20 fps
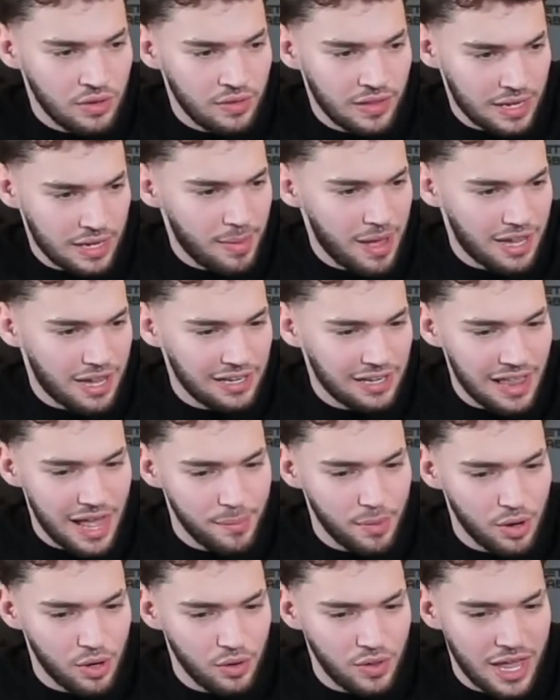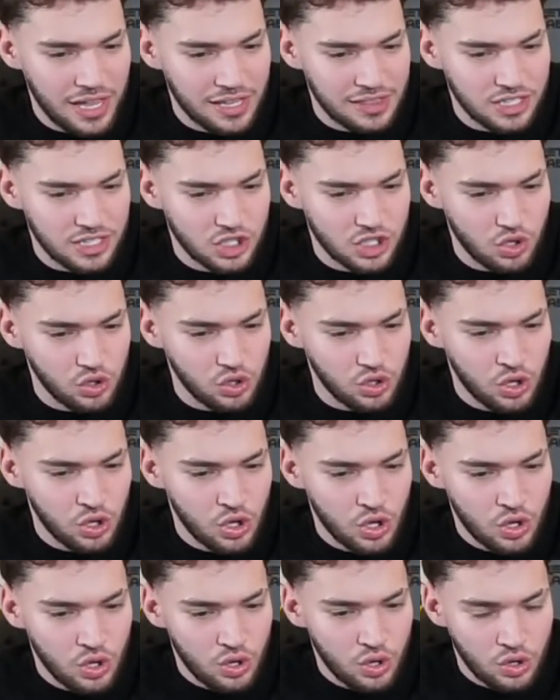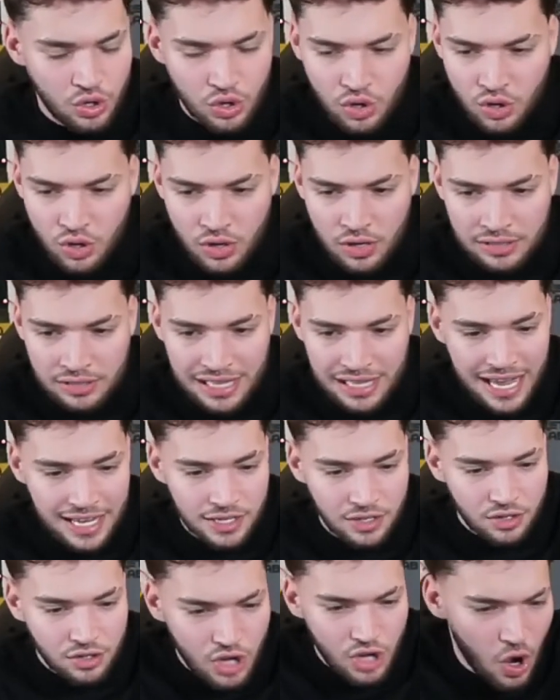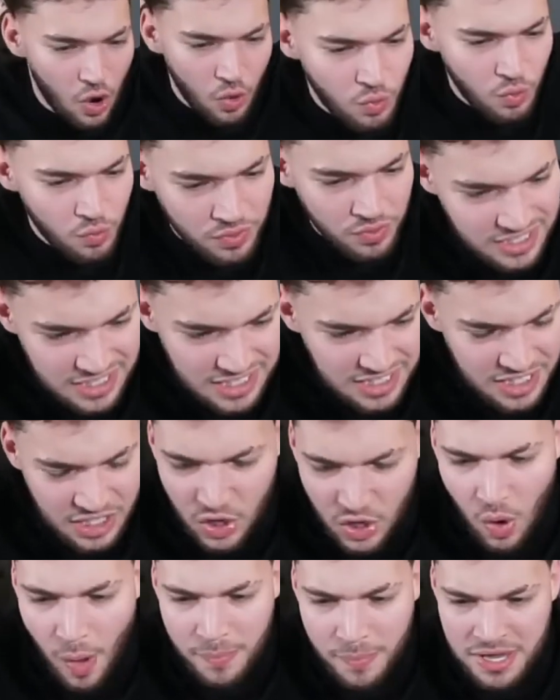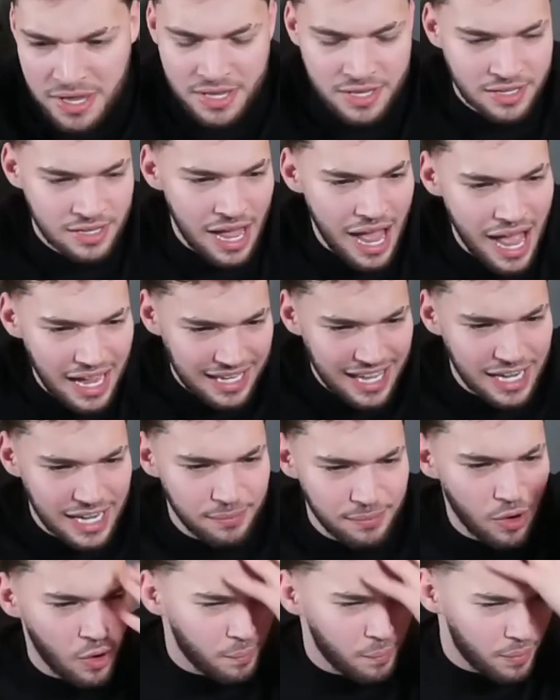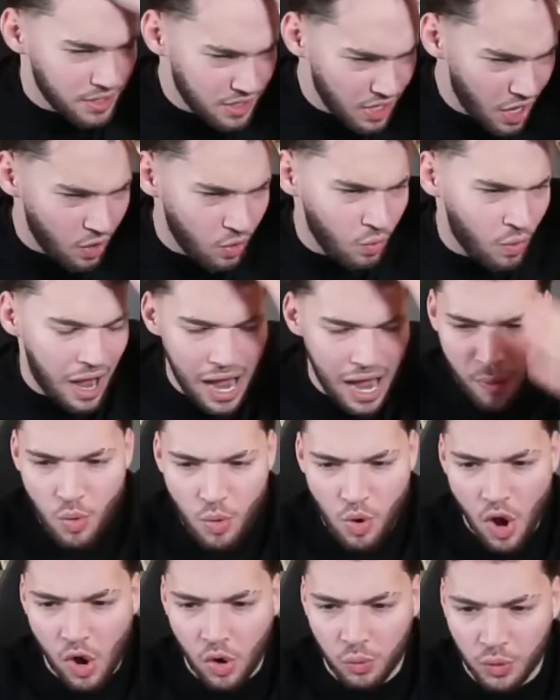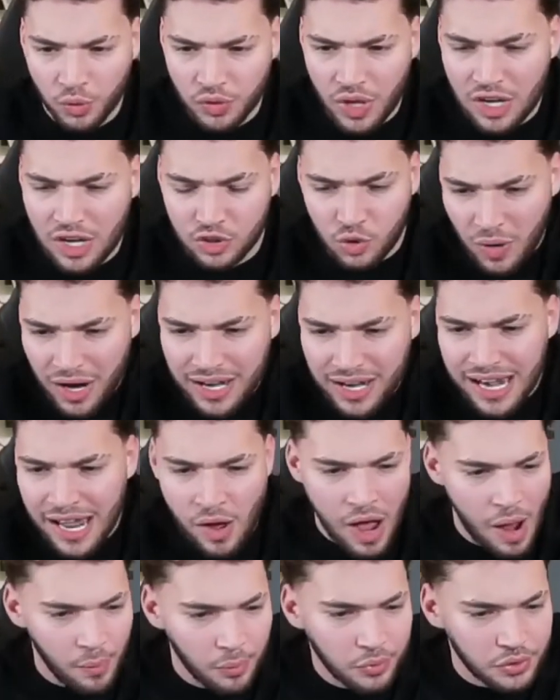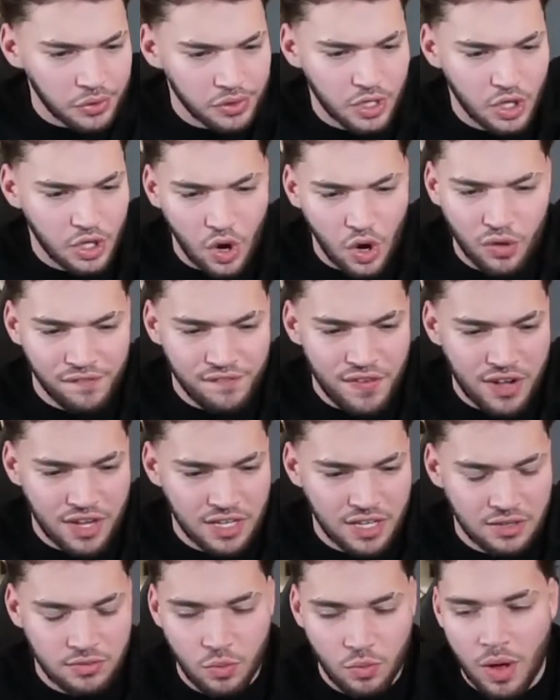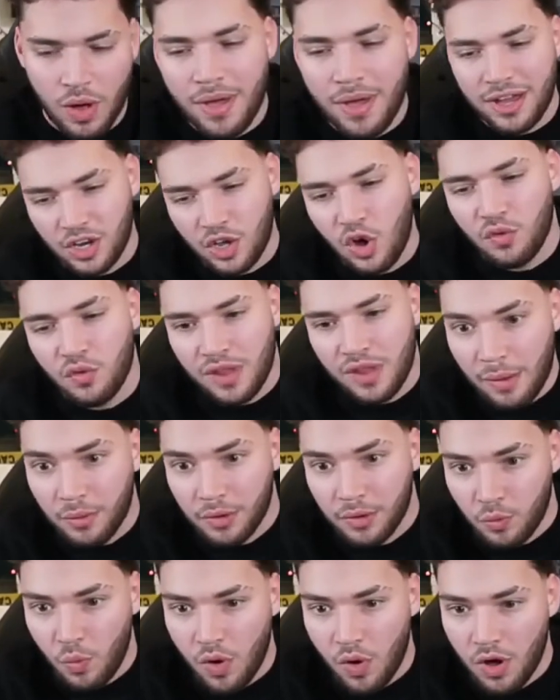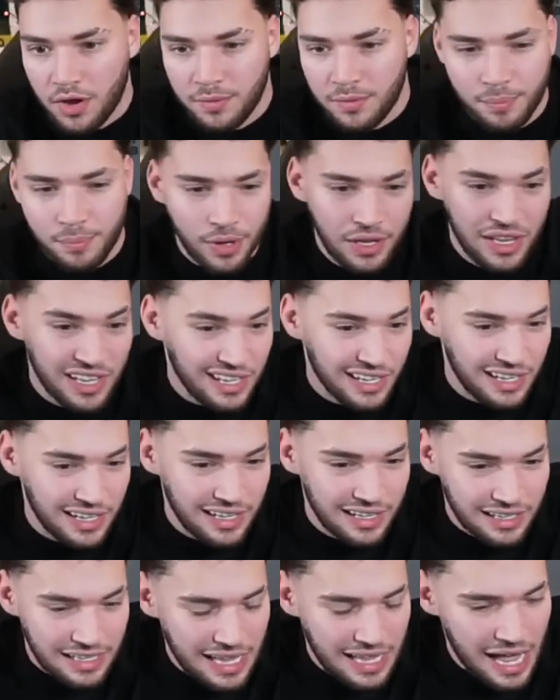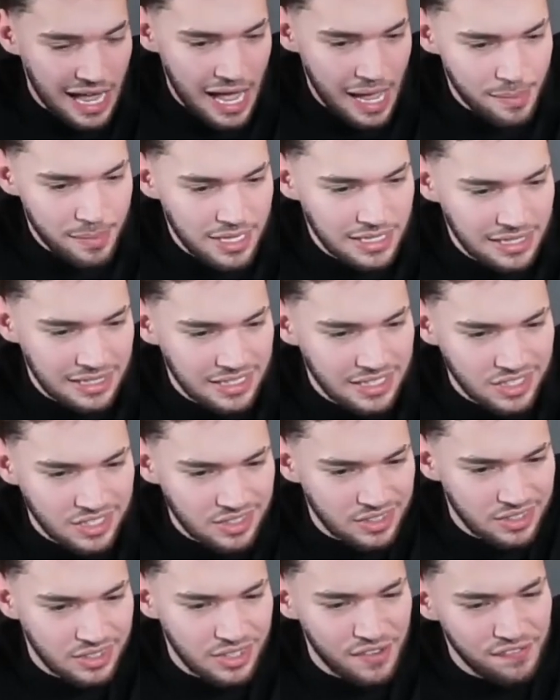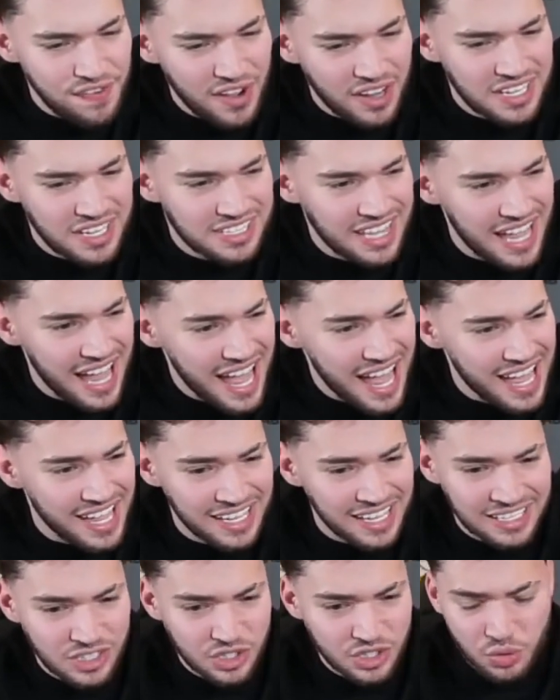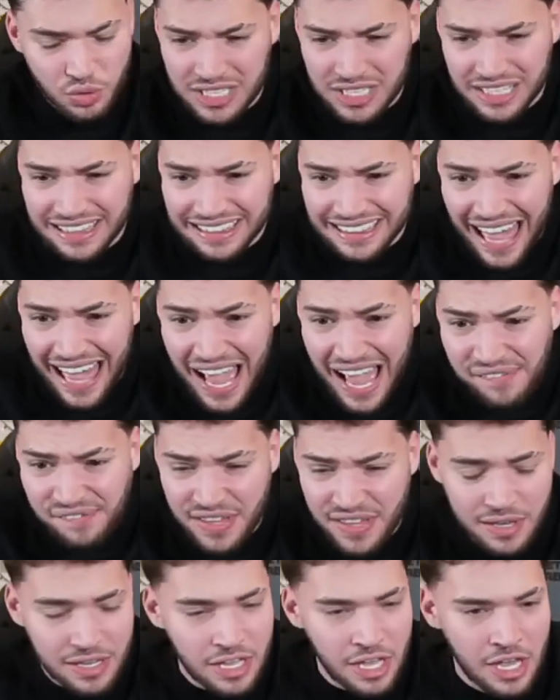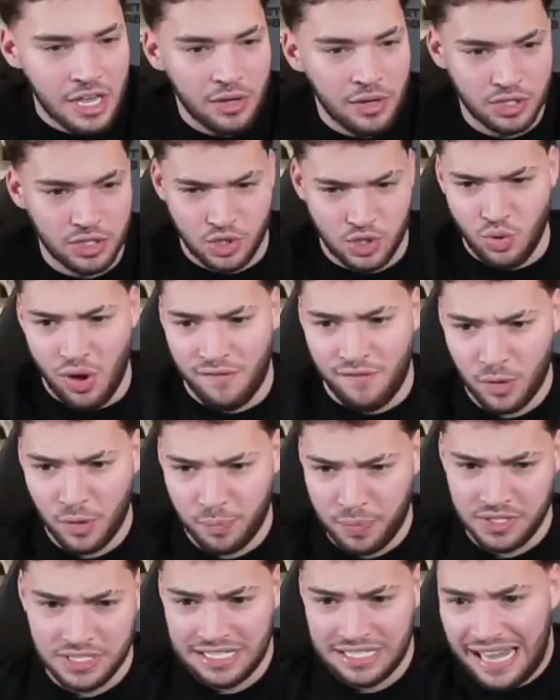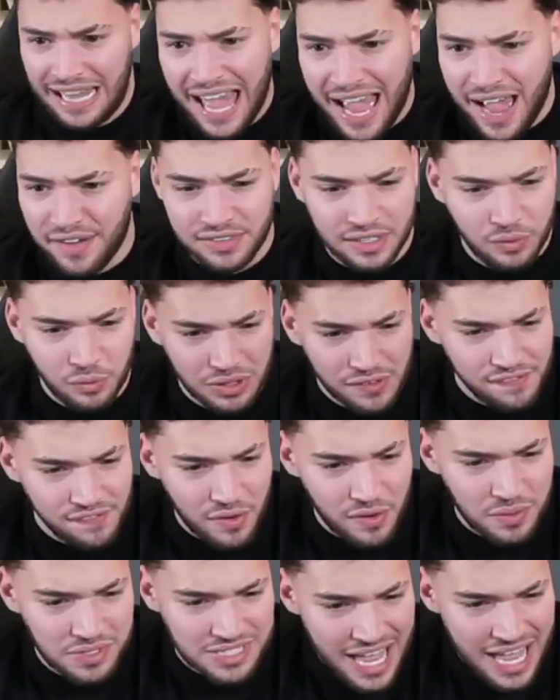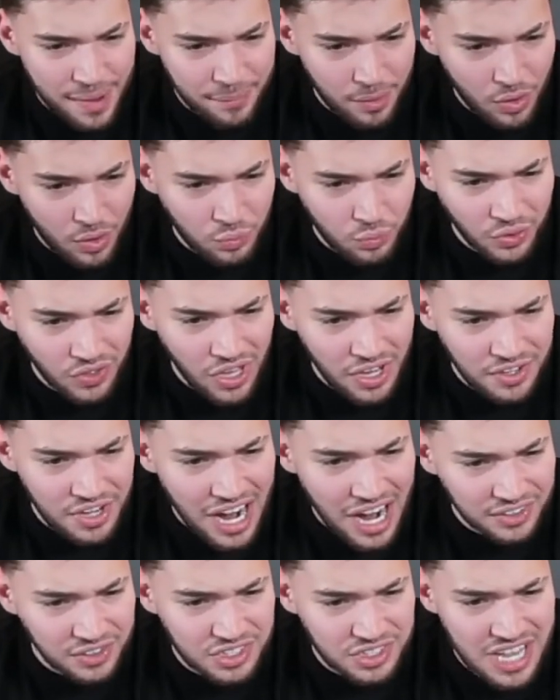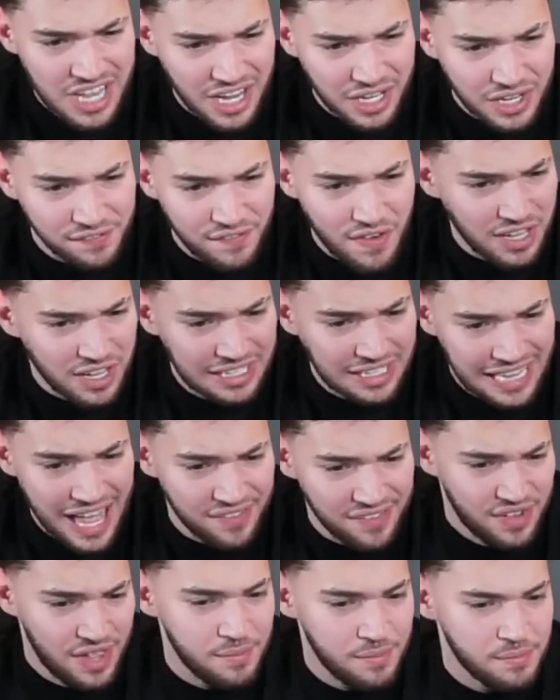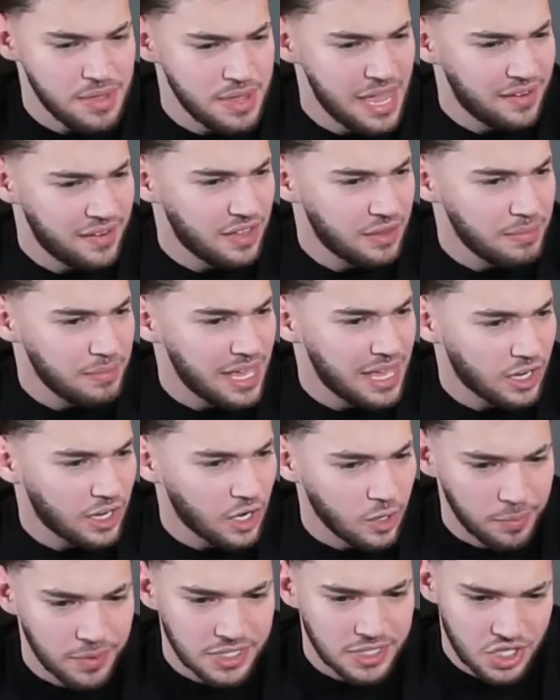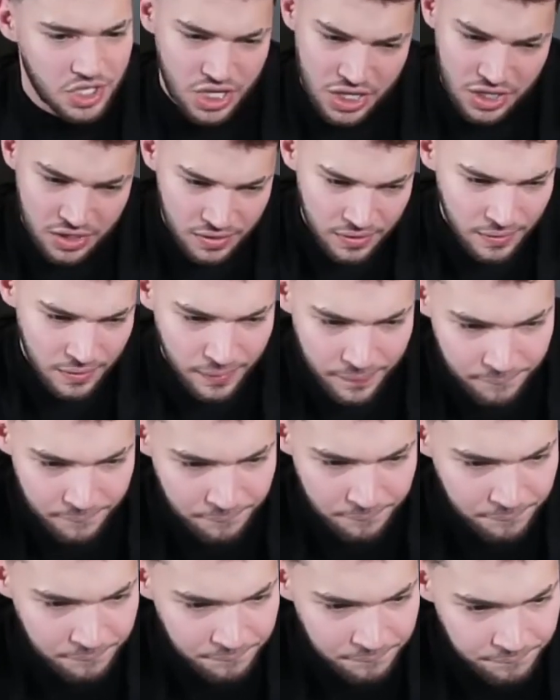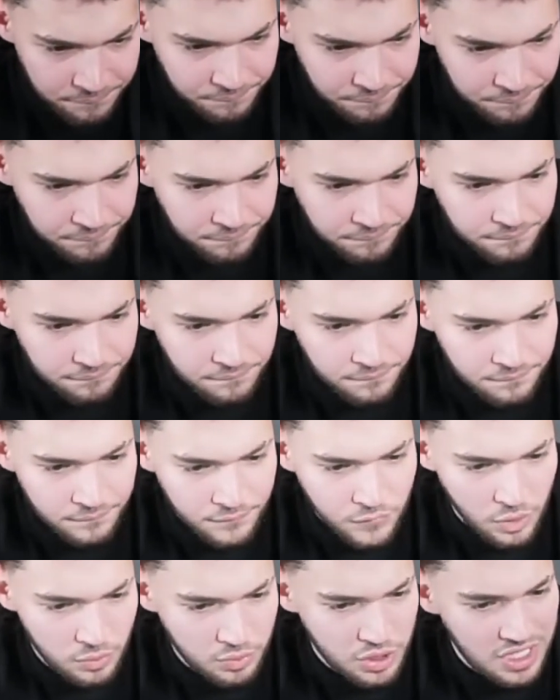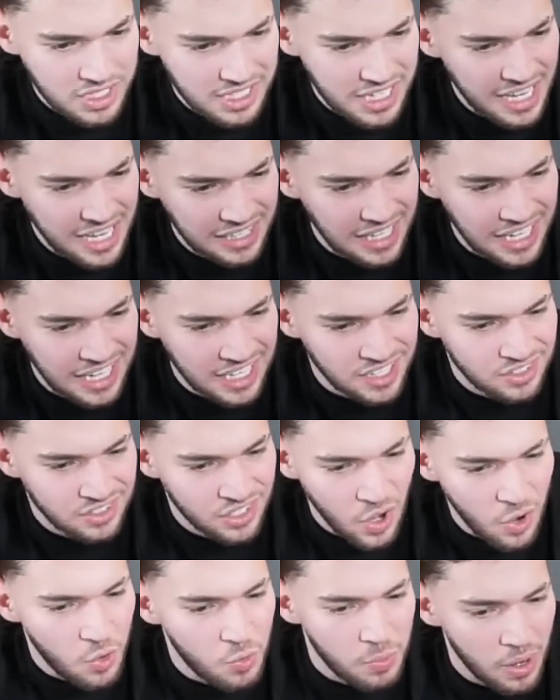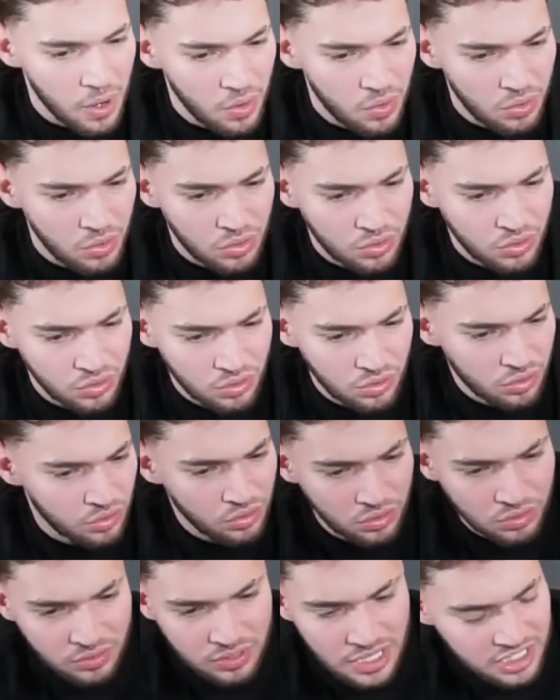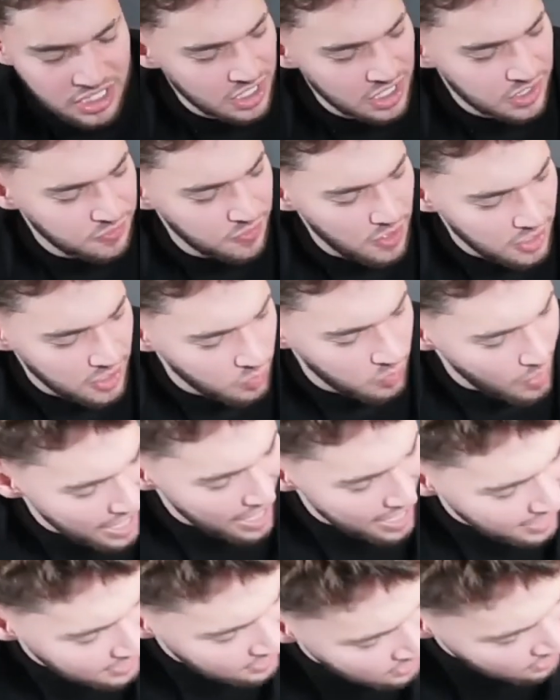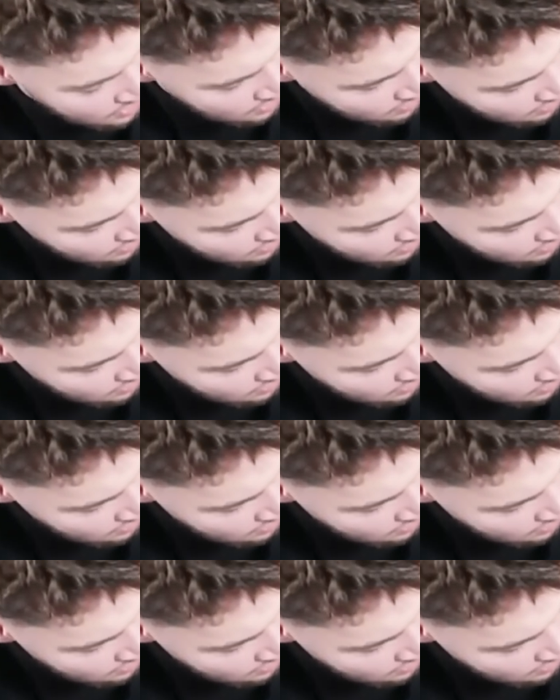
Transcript: Like, I'm not gonna lie, bro. Like, this dude, like, no, because it's gonna go on me. I get it, bro. But no, I will call real doctor right now. I will literally call the. Well, gonna call 911, but I mean, the fuck is that? This dude was like laughing. He's like, "You have herpes," and laughed. Like, what the fuck is that, bro? A doctor's not gonna laugh at me getting me getting herpes and shit. You know what I'm trying to say? Like, no, bro. That's just whack.